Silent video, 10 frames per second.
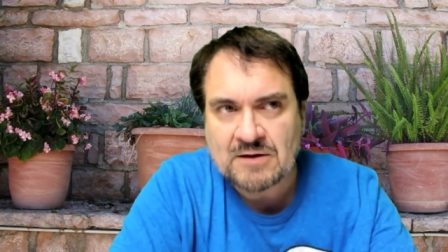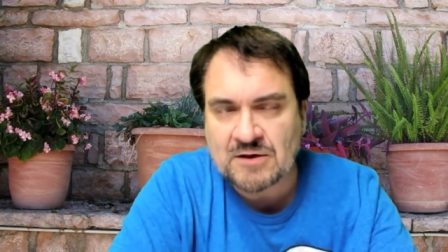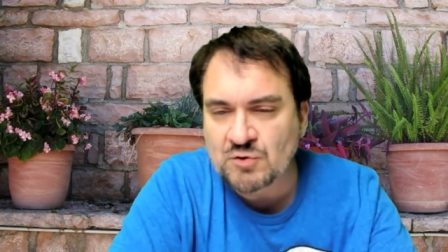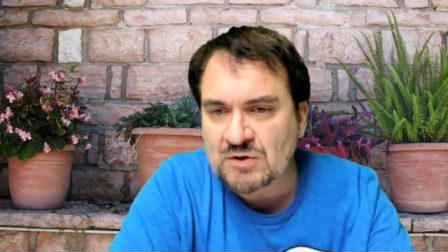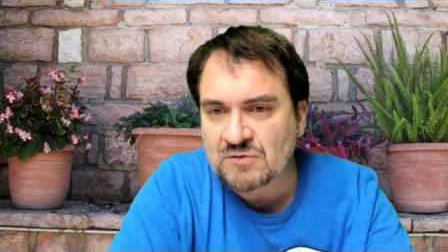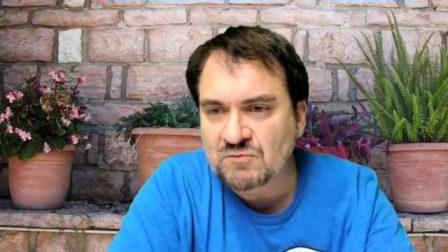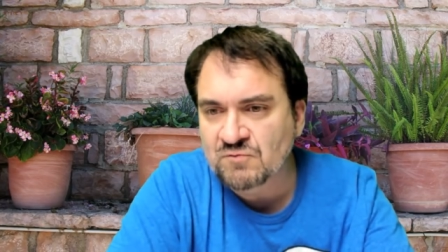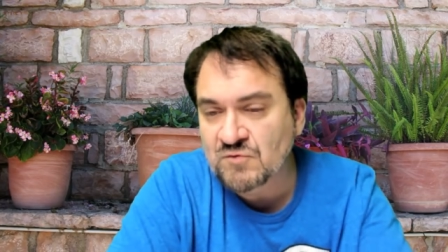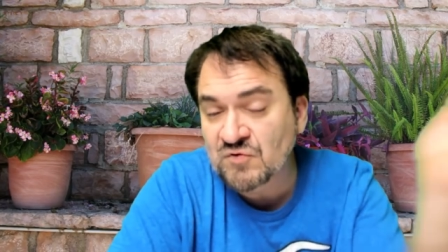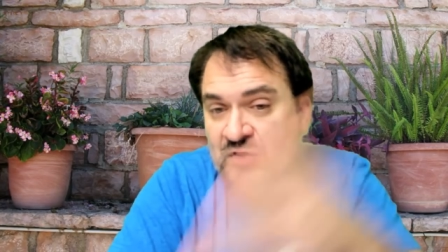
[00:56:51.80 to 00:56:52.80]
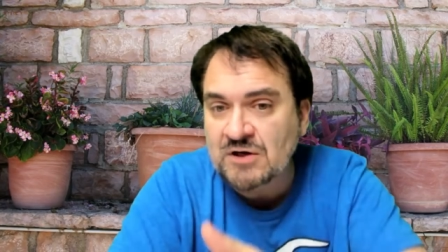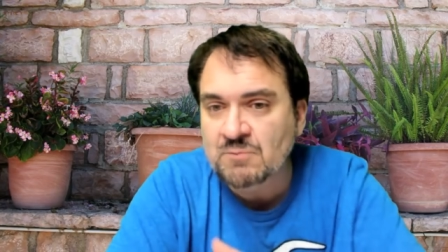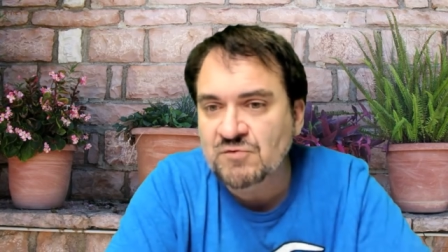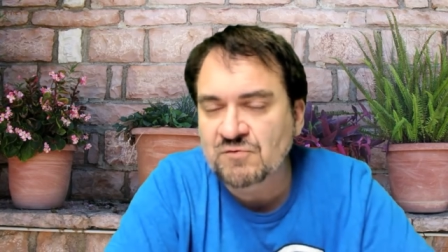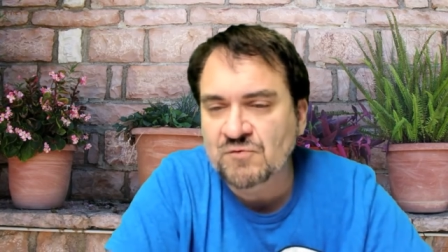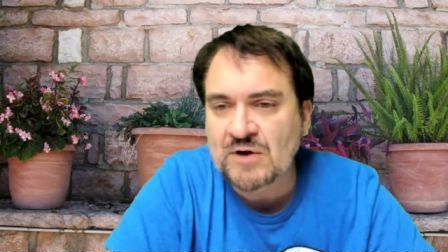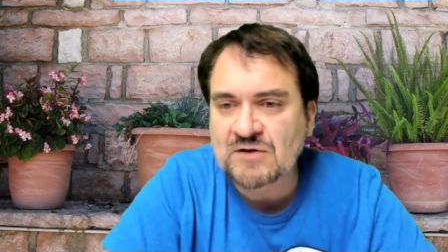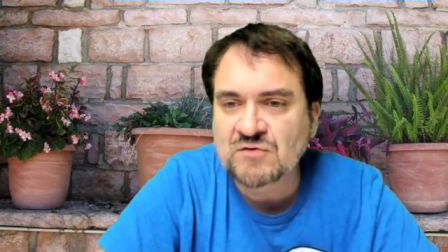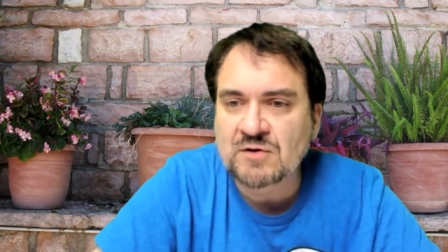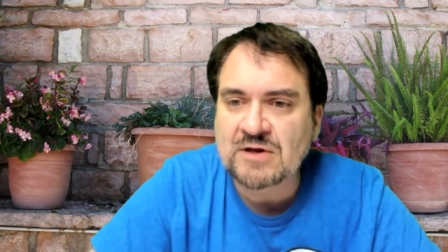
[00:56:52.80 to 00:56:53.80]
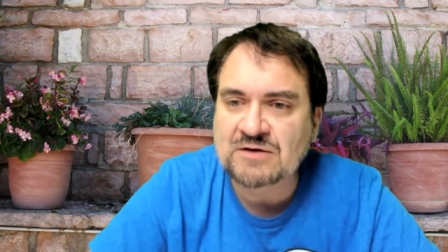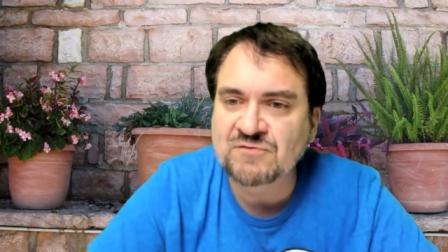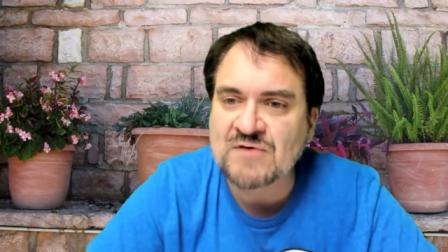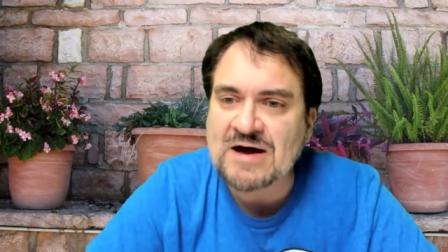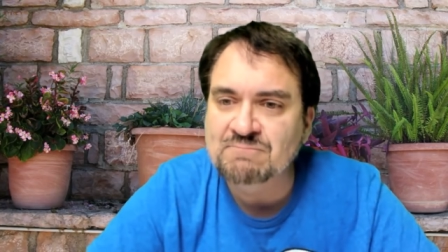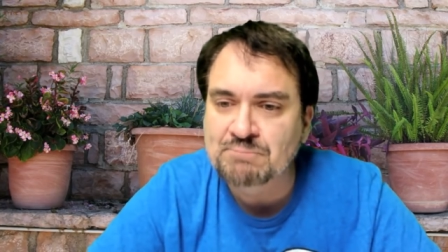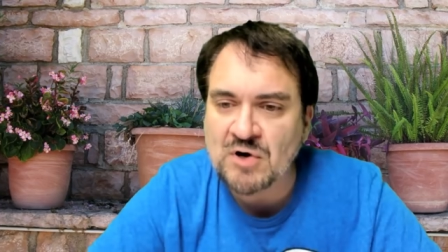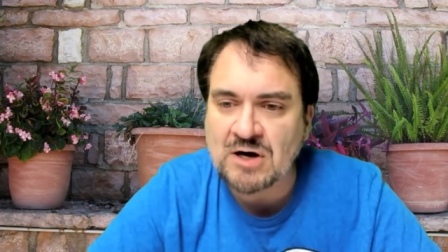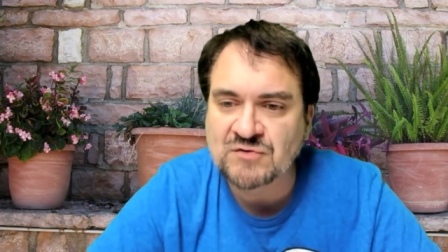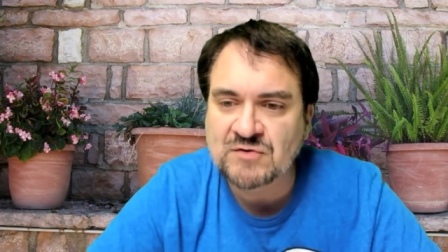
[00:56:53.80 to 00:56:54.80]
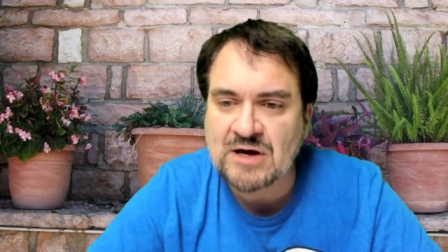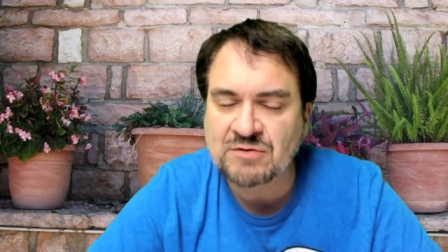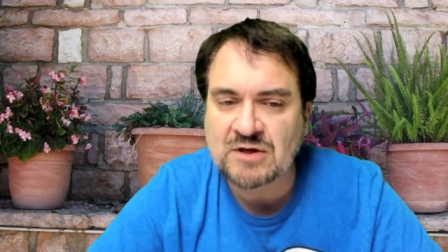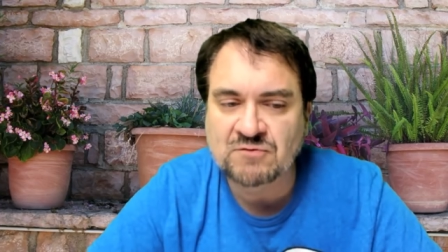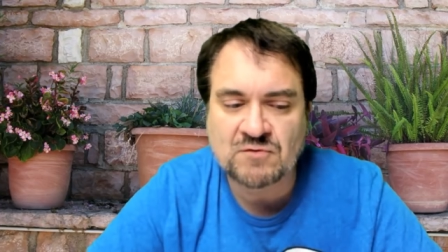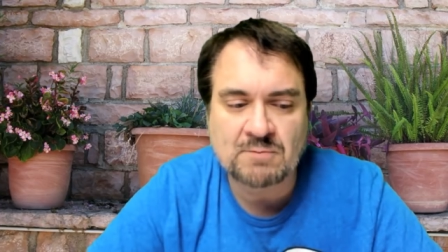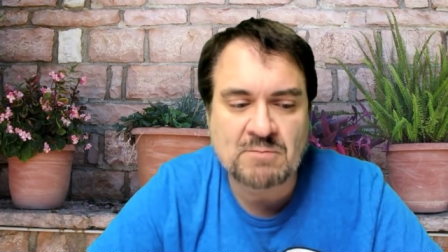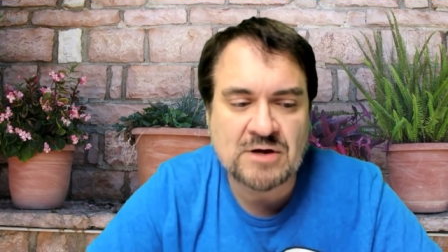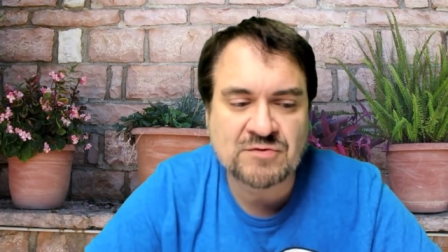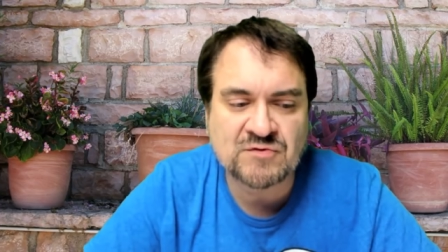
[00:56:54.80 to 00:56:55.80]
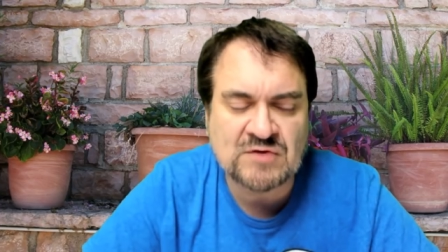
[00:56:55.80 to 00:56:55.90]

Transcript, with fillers: and you can sync them for free, and it's something like five bucks I think for a month.